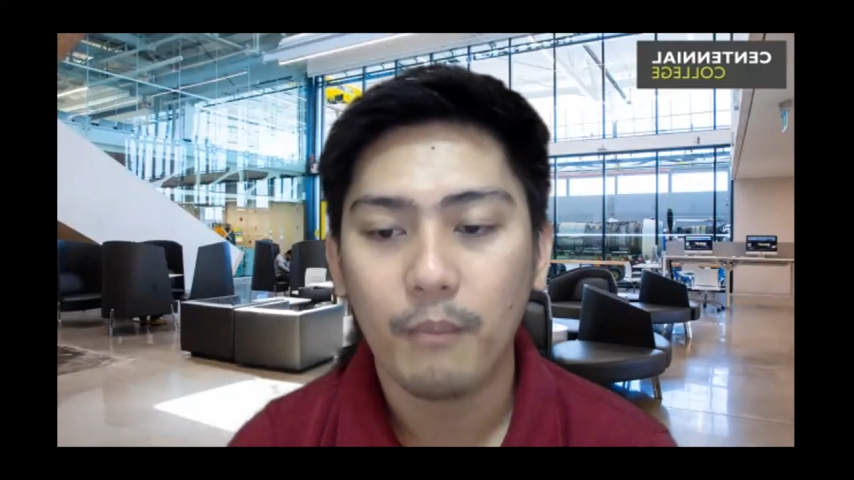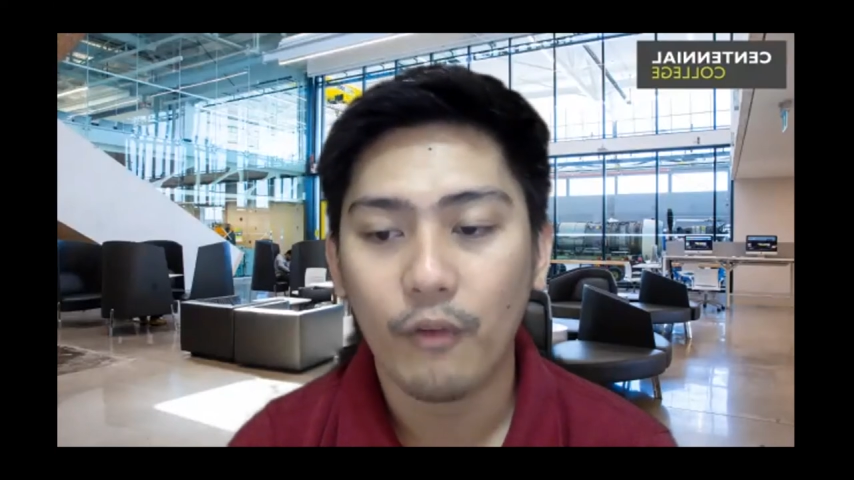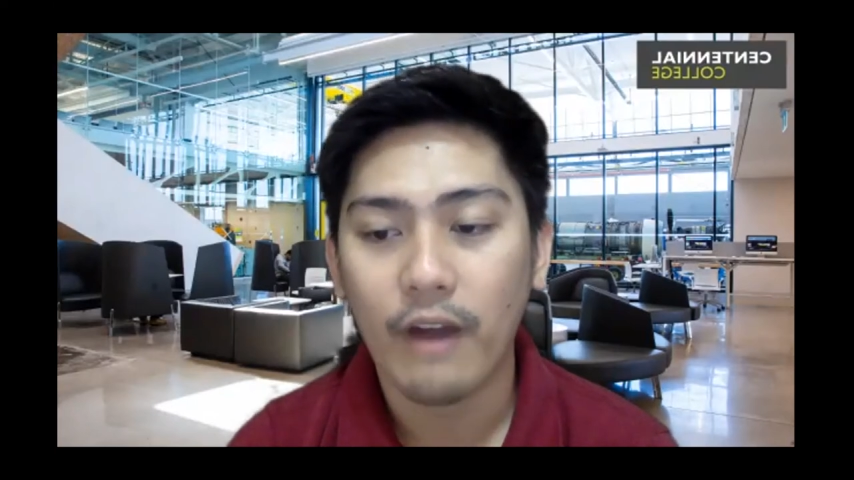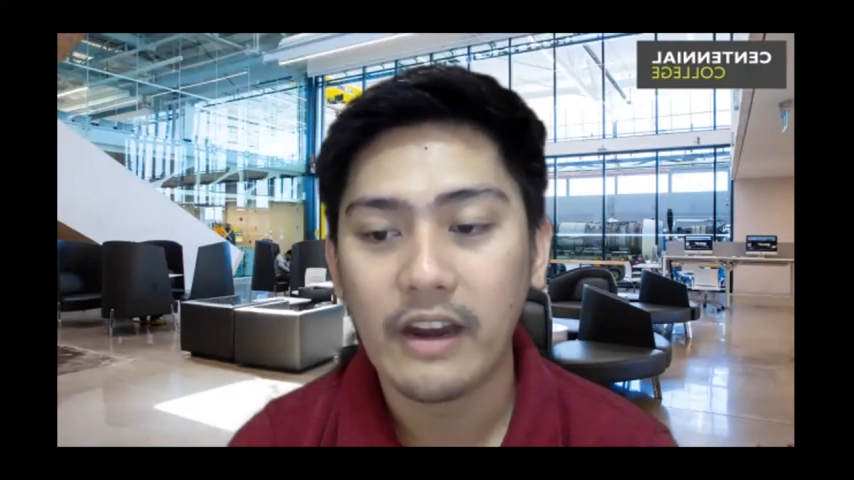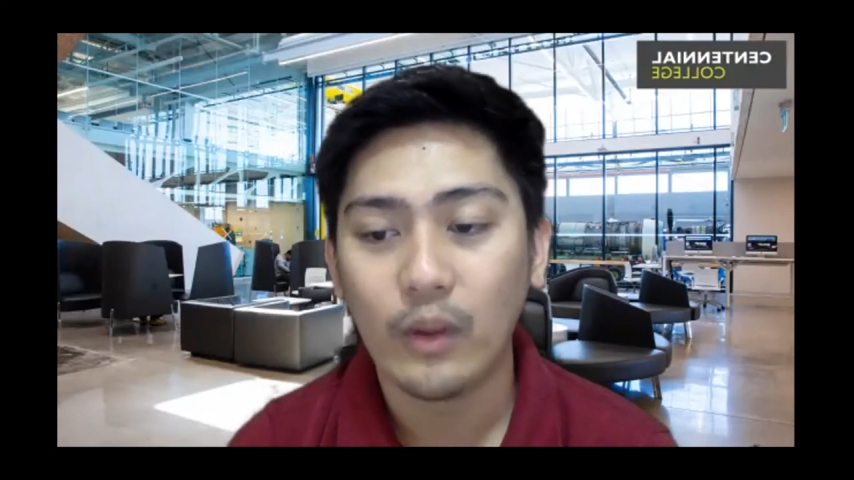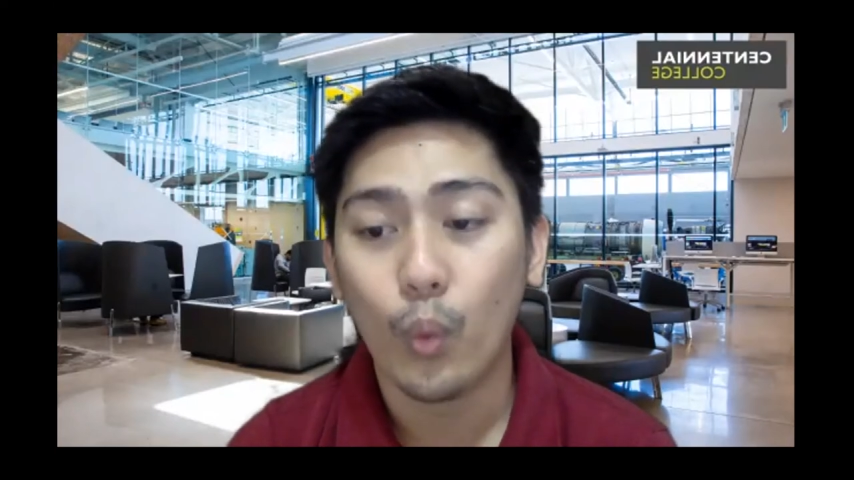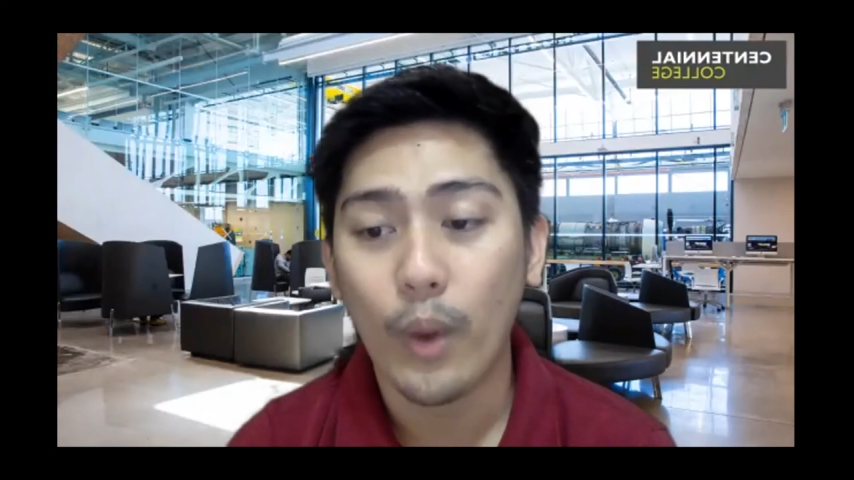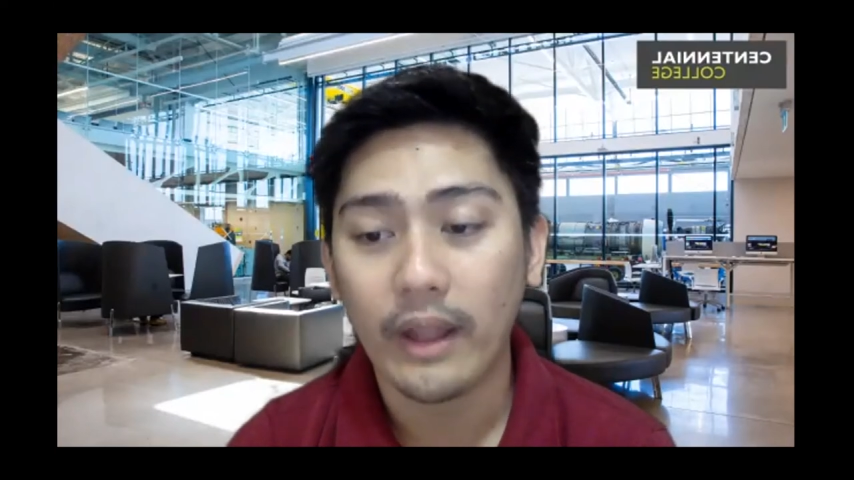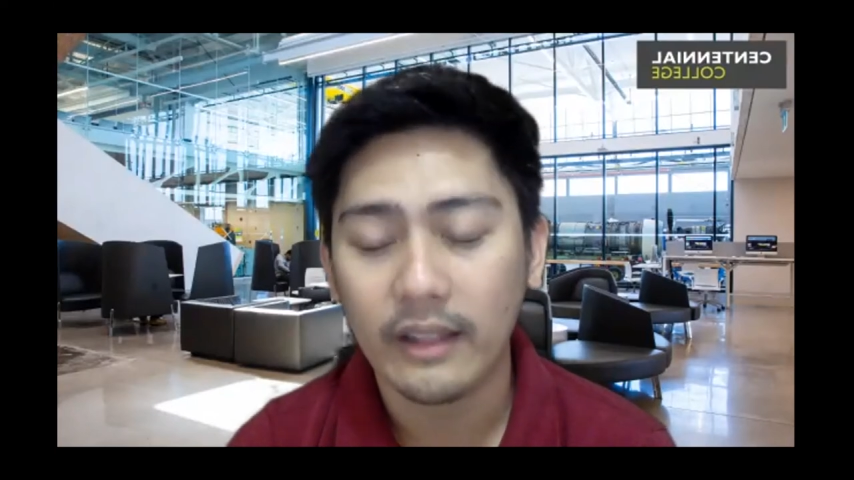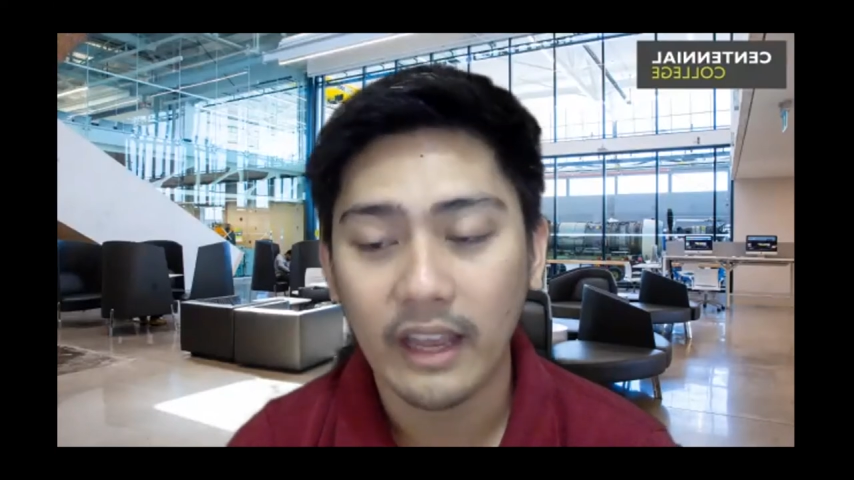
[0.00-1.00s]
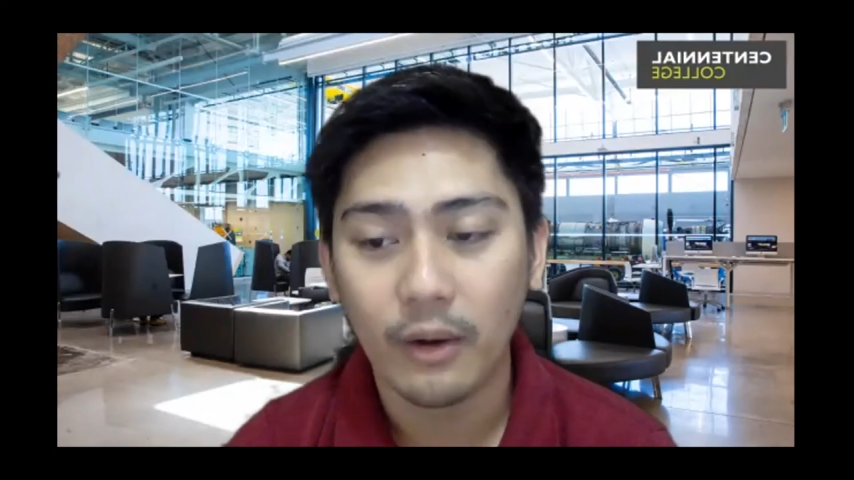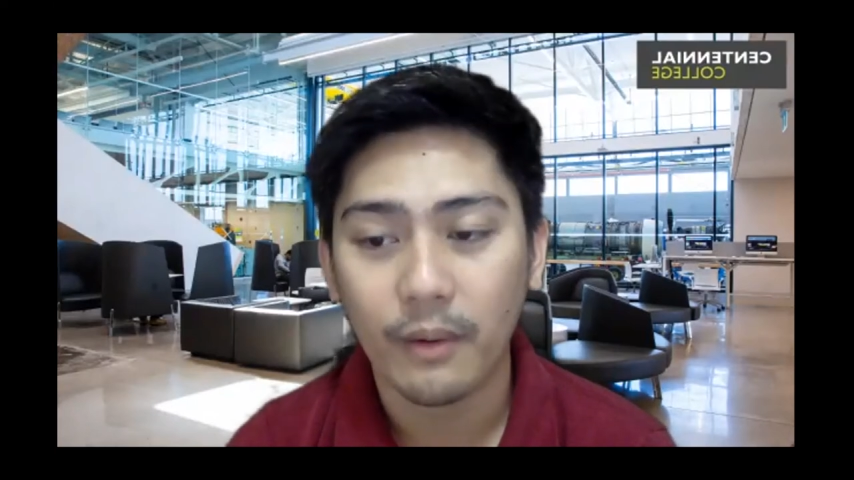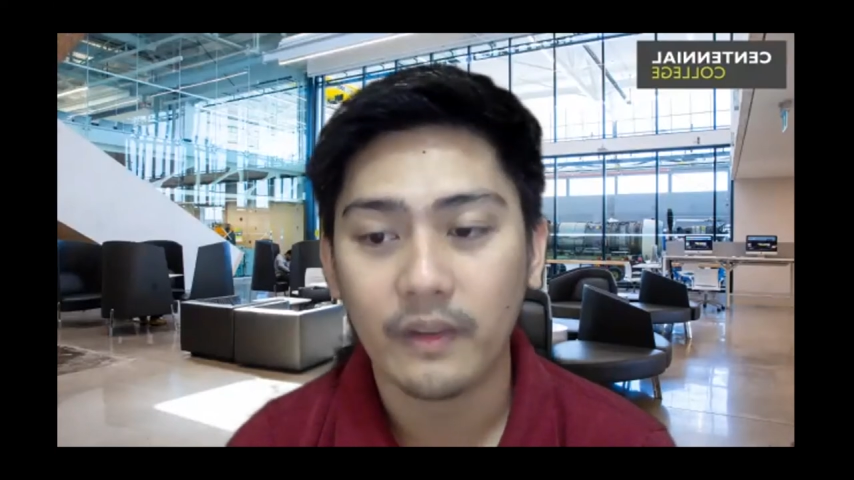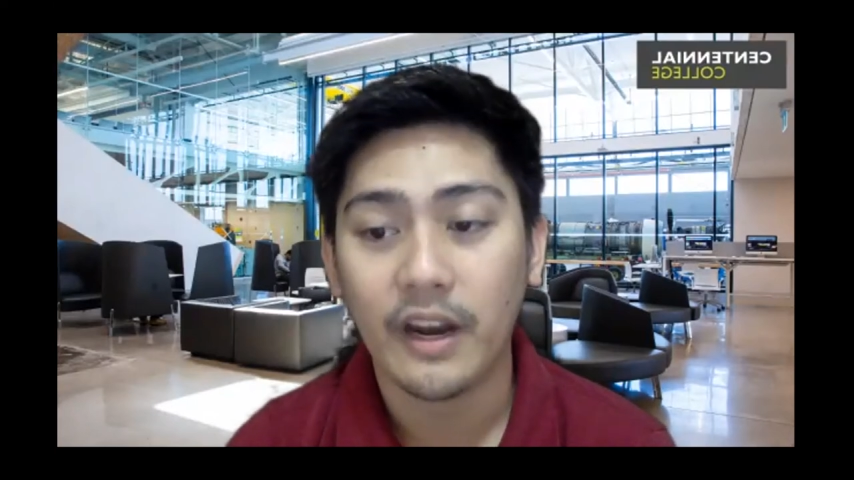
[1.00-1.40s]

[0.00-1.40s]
provided when they